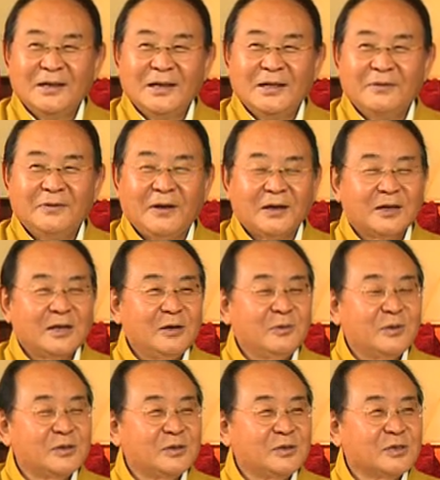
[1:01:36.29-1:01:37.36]
In fact, there
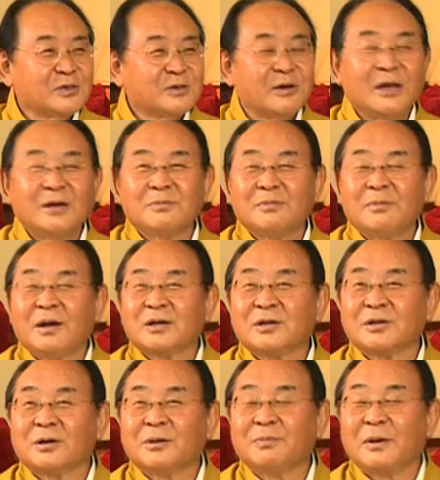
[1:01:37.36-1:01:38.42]
was this great
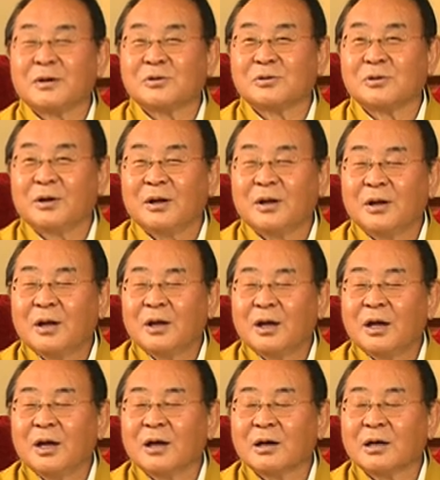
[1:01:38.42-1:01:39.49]
master,
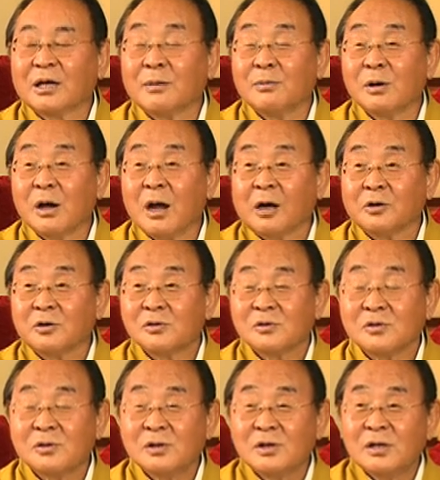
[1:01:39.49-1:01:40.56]
uh, Kembung
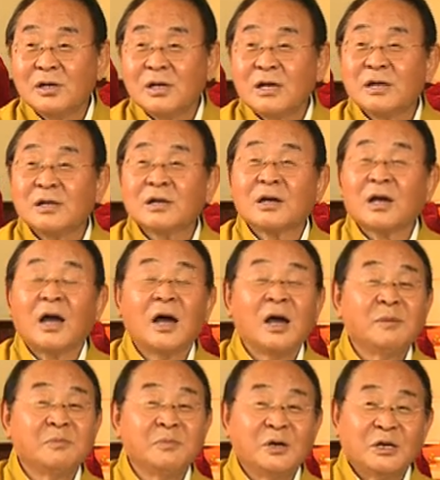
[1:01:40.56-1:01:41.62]
In
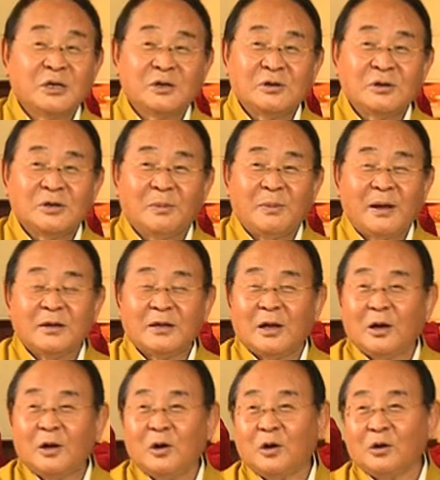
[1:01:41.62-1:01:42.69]
Kham region in Tibet,
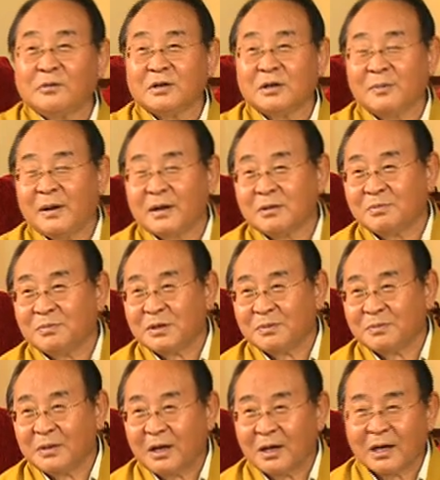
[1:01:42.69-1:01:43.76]
there are a lot of Tibetan
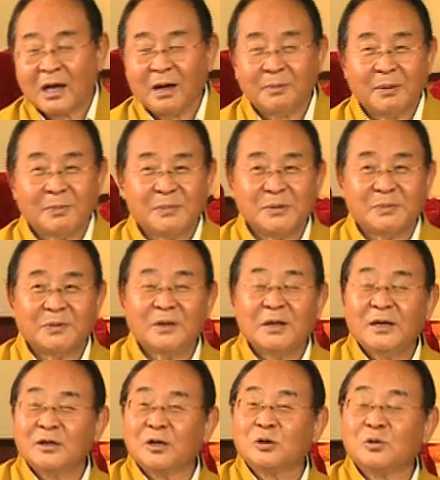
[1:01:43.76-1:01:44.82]
people, Khamba people.
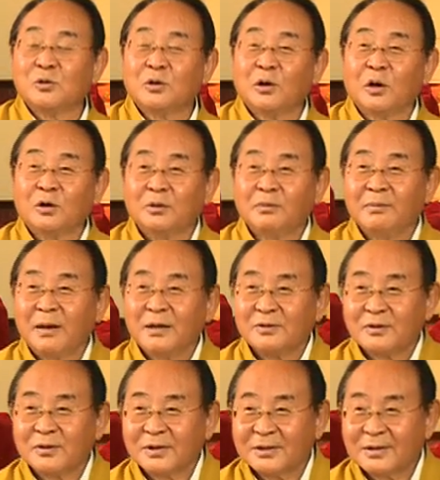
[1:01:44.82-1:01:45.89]
They do a lot of
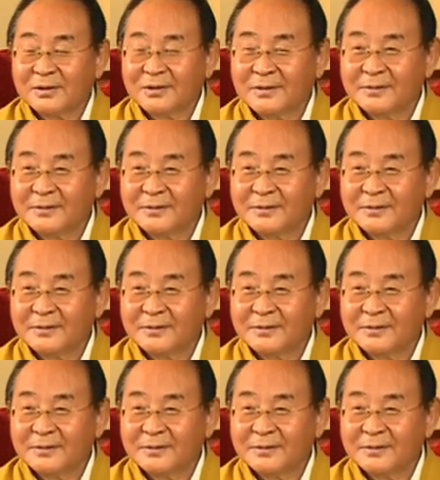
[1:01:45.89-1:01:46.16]
mantras.